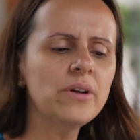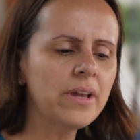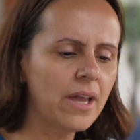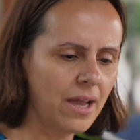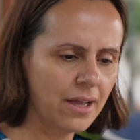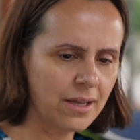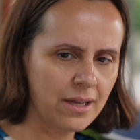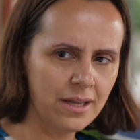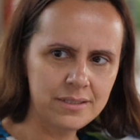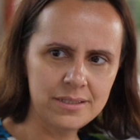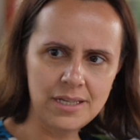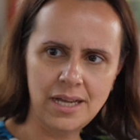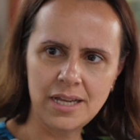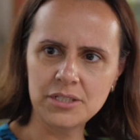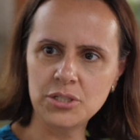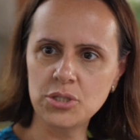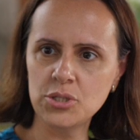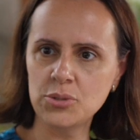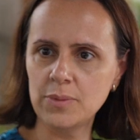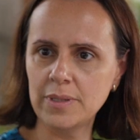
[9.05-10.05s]
okay, I got
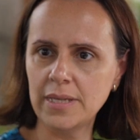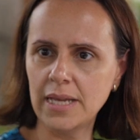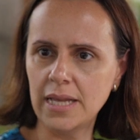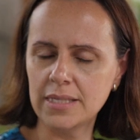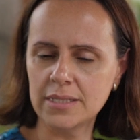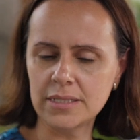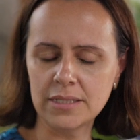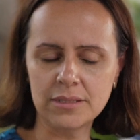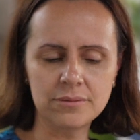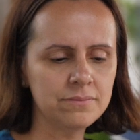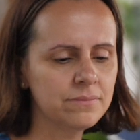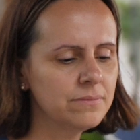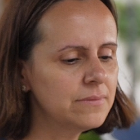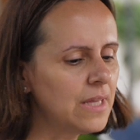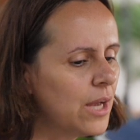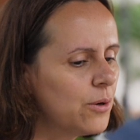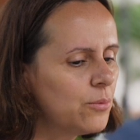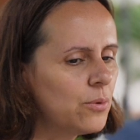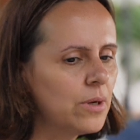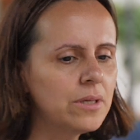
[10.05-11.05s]
diagnosed with cancer.
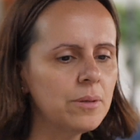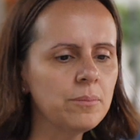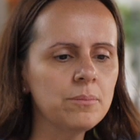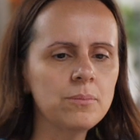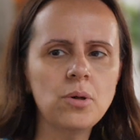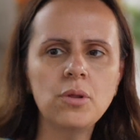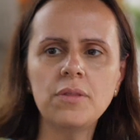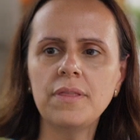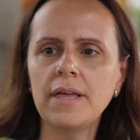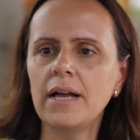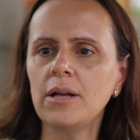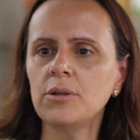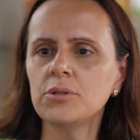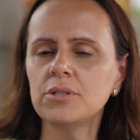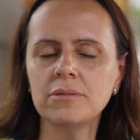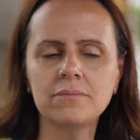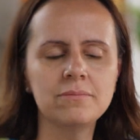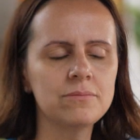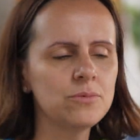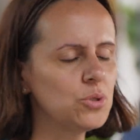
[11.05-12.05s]
I want them both
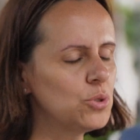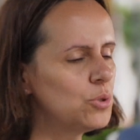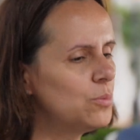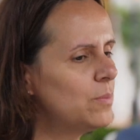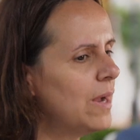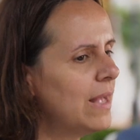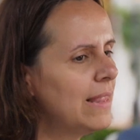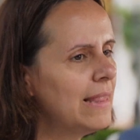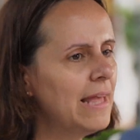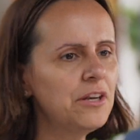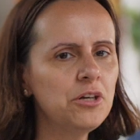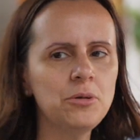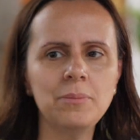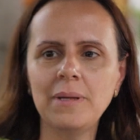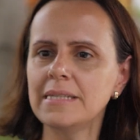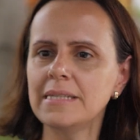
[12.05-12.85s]
out, do a bilateral